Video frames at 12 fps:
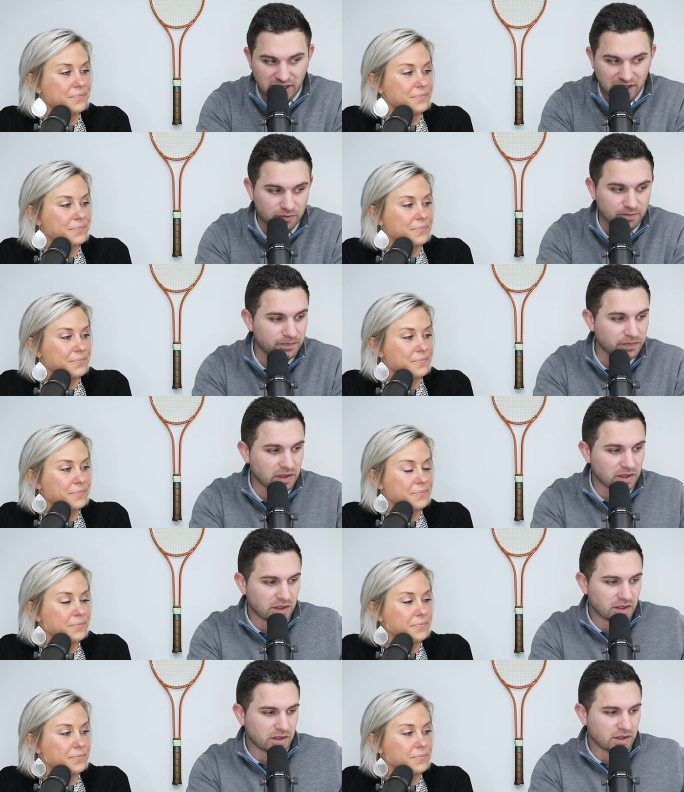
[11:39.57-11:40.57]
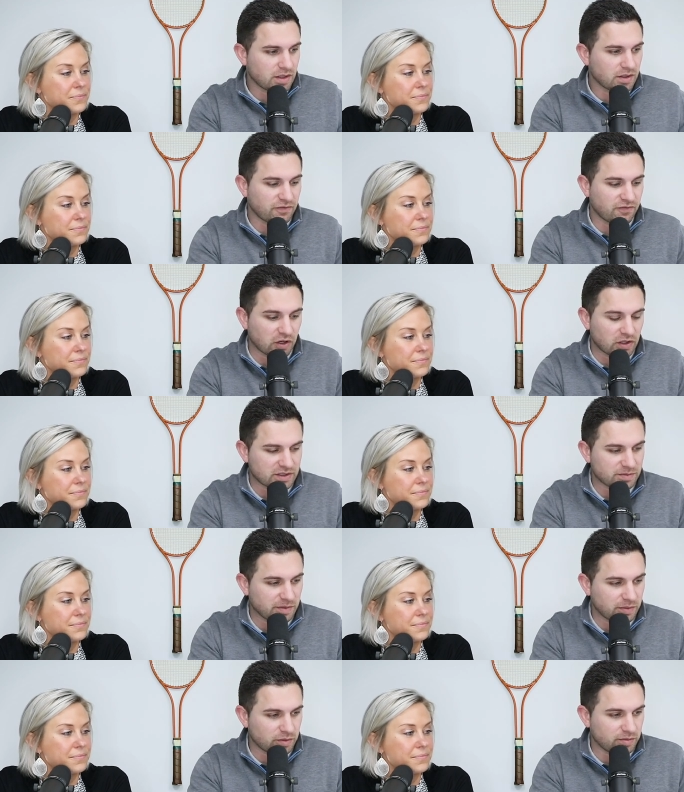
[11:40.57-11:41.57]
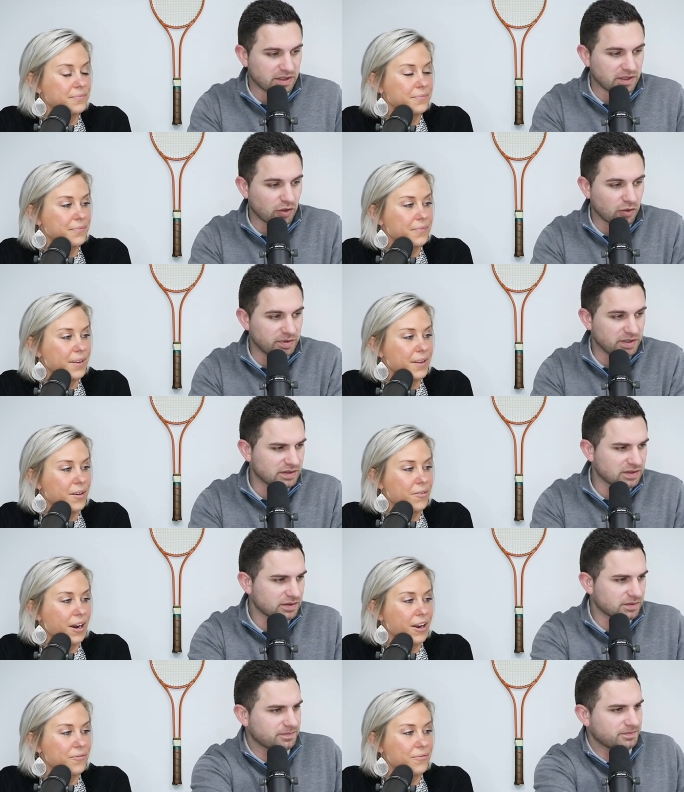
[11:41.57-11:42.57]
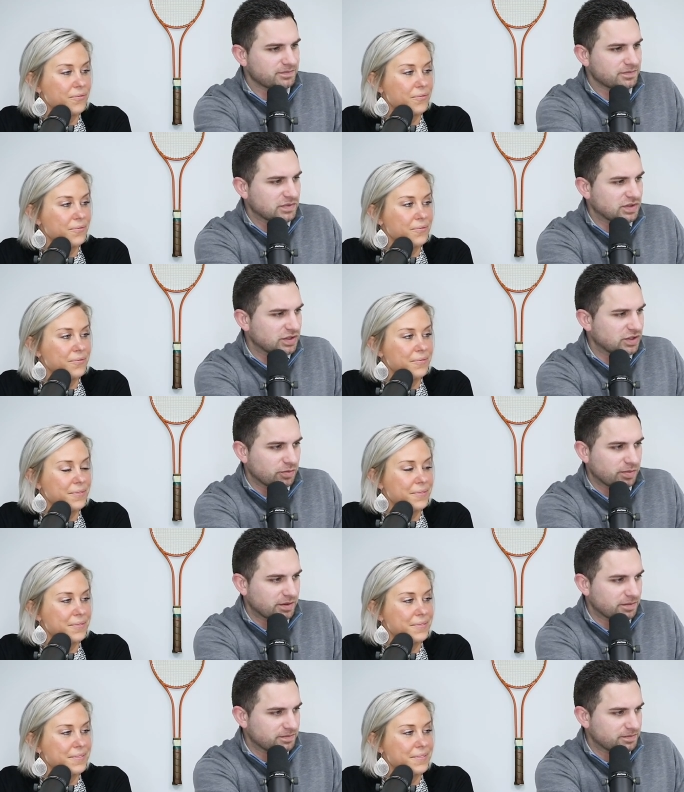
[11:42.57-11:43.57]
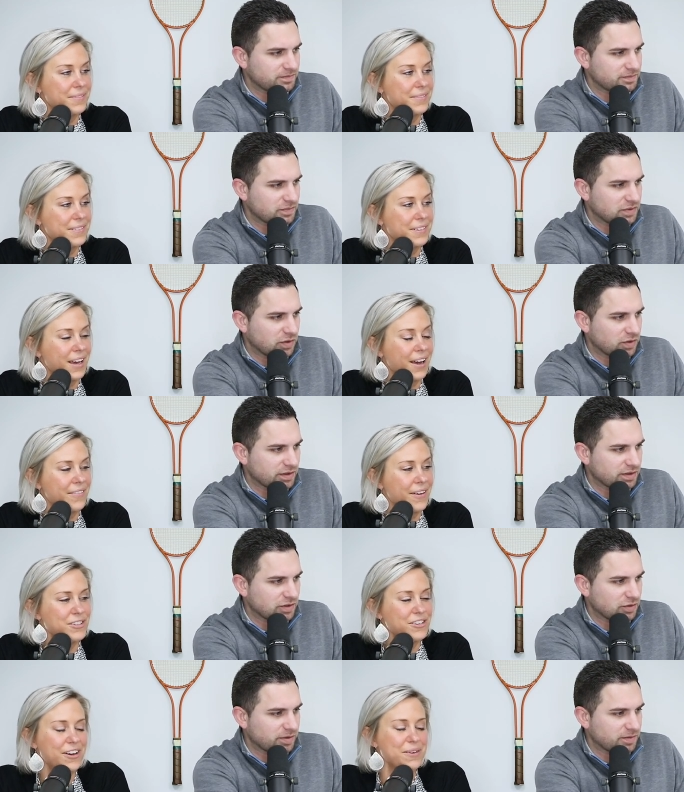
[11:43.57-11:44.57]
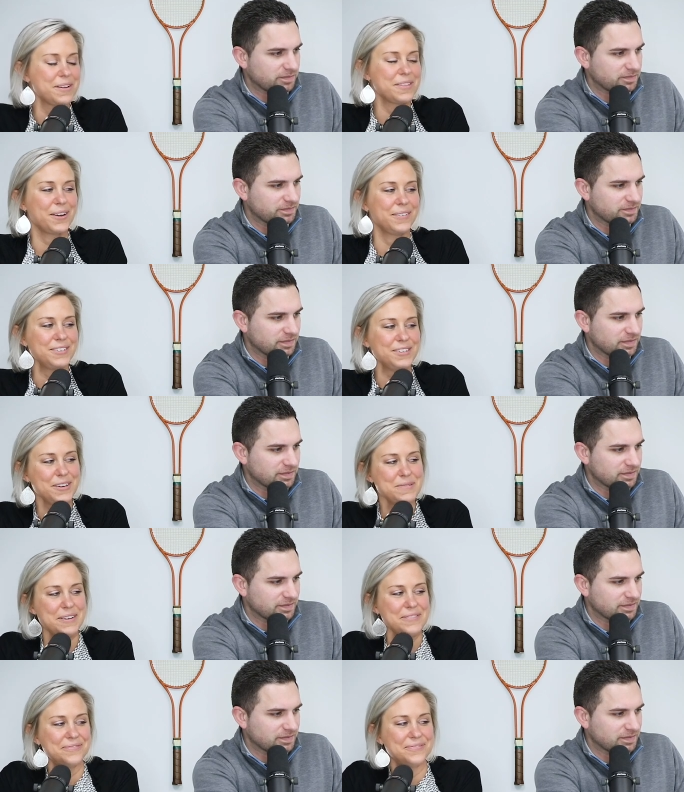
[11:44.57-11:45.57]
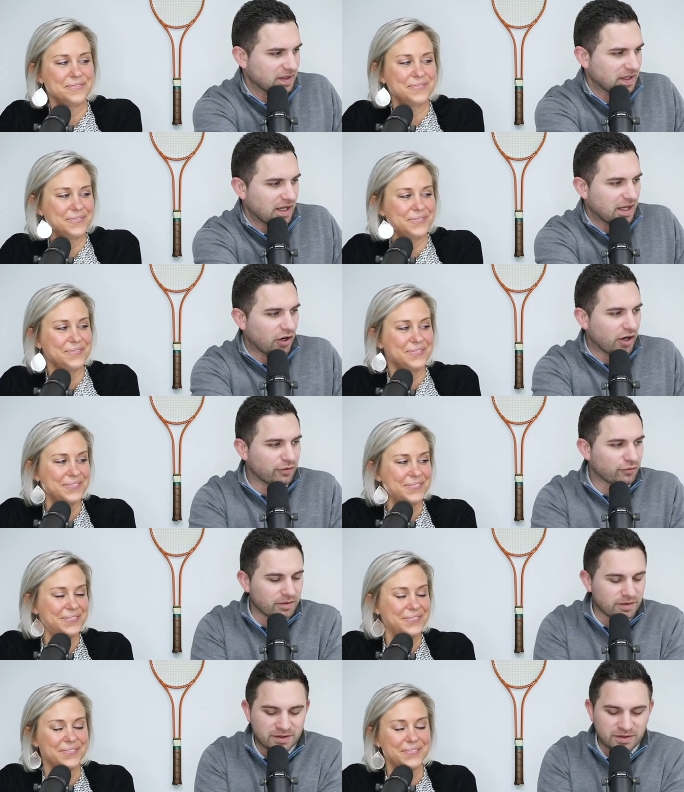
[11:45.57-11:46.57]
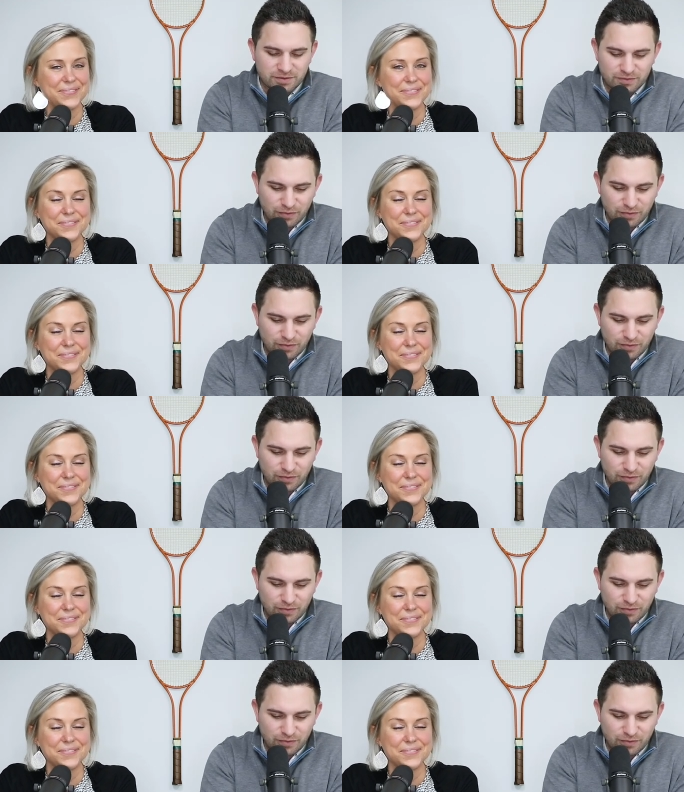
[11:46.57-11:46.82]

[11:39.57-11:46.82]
Speaker 1: out,
Speaker 2: far less people would be obese.
Speaker 1: Right. Stupid. Totally yeah, that was stupid. a fun one, though. That was a fun one.
Speaker 2: All right.